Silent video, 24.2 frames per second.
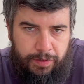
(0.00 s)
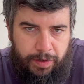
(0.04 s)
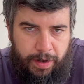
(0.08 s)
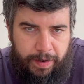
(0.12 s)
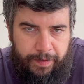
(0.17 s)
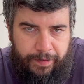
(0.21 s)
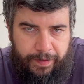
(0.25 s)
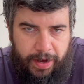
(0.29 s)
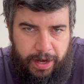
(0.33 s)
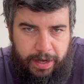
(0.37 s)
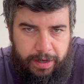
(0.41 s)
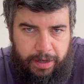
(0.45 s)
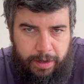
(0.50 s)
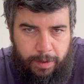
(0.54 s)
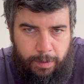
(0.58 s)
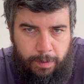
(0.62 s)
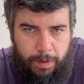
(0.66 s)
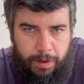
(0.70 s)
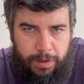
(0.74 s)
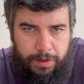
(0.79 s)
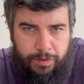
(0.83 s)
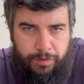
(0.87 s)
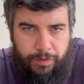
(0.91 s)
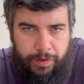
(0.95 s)
trying to find out
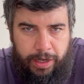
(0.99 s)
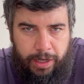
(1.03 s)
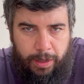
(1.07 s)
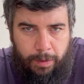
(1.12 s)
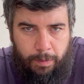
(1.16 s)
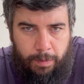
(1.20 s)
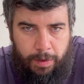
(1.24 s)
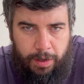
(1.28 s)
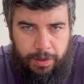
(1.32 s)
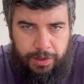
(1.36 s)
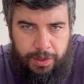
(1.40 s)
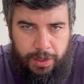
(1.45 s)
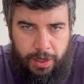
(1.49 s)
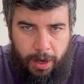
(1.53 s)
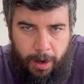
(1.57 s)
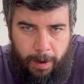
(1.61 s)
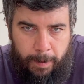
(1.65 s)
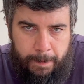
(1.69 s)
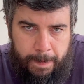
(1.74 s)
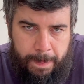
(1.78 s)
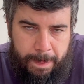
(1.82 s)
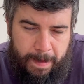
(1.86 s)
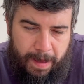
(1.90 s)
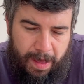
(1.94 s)
what is real and what's not.